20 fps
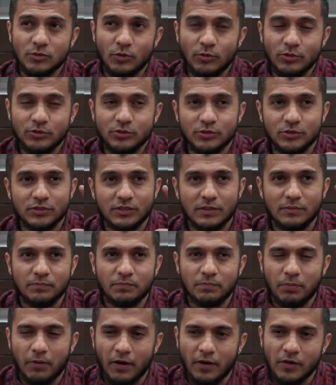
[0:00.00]
also
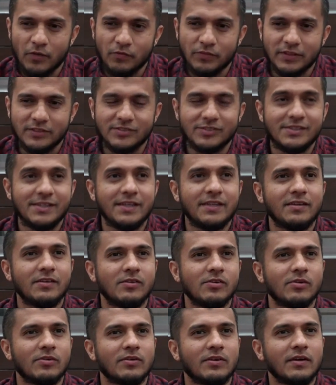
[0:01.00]
part of the scene
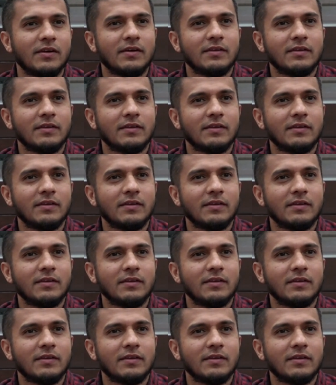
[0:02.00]
here,